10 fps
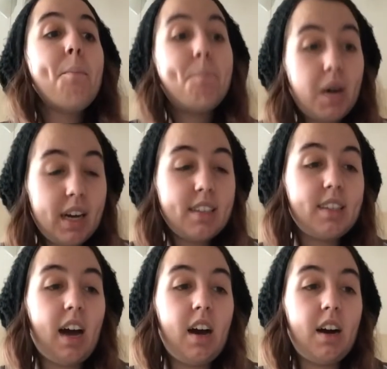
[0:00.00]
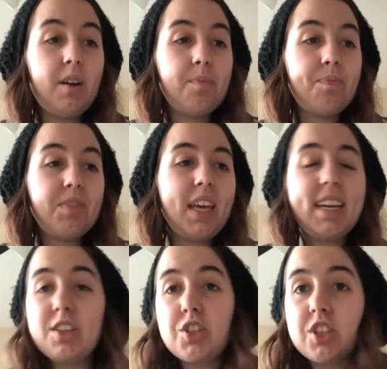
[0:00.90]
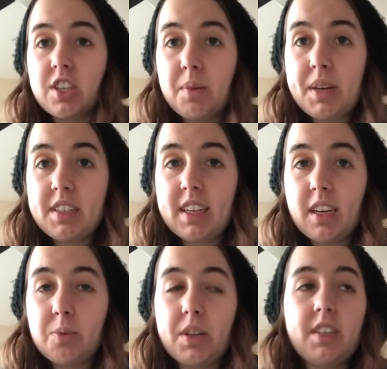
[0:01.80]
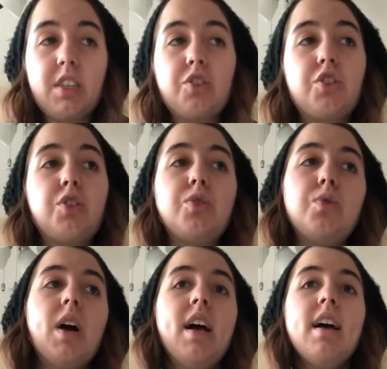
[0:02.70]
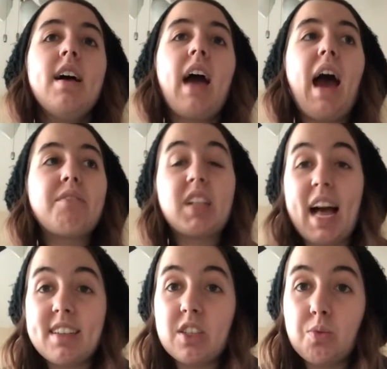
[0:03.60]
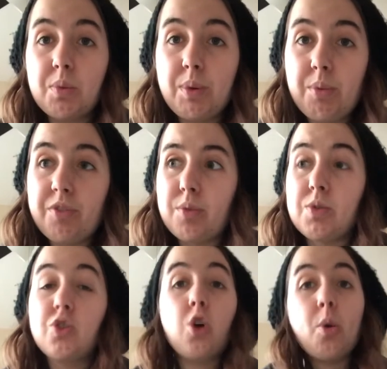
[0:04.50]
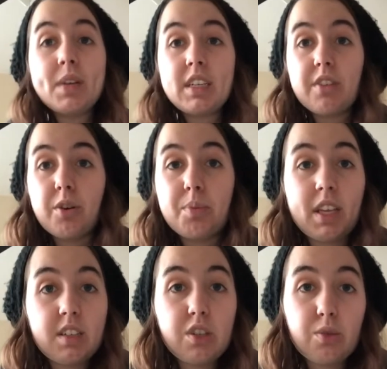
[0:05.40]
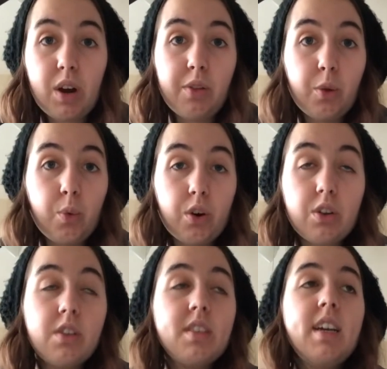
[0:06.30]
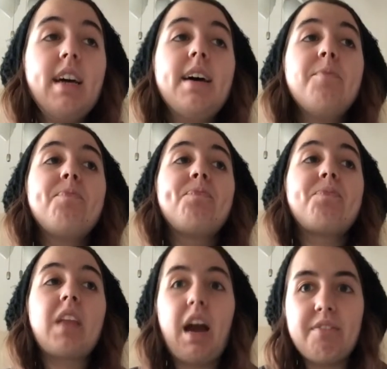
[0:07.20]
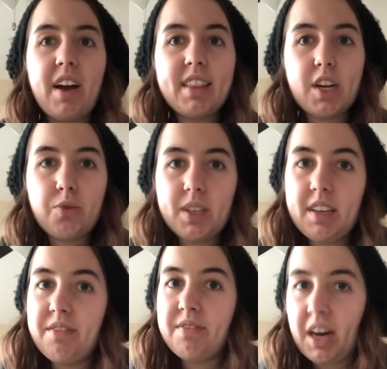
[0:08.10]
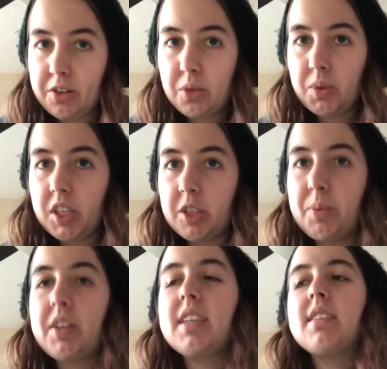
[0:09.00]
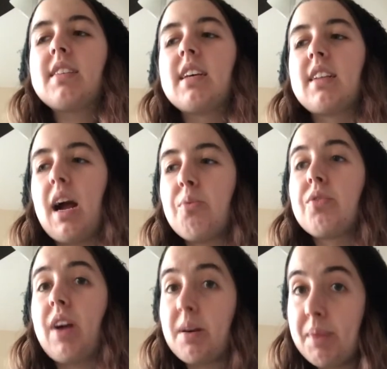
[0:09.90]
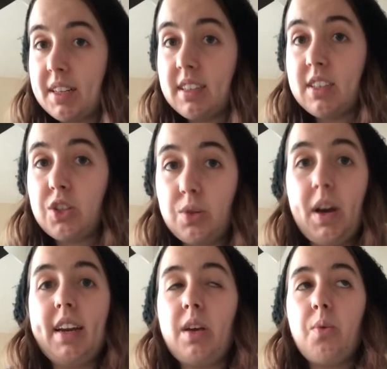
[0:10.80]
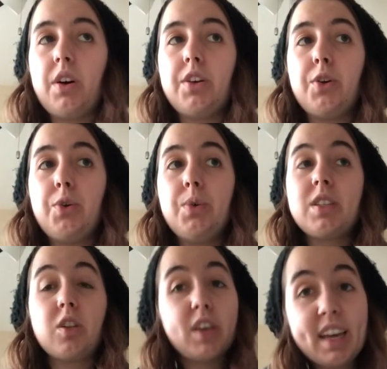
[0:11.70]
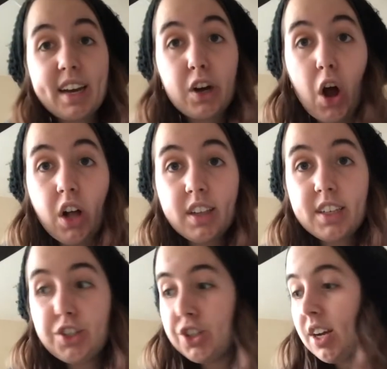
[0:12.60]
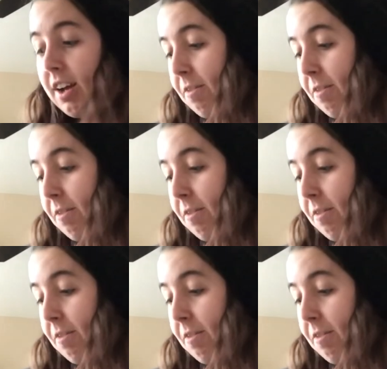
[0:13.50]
but um, it is just an amazing experience to have classes with people from so many different places around the world. I find that a really valuable experience, and I would recommend it to anyone who is looking at a college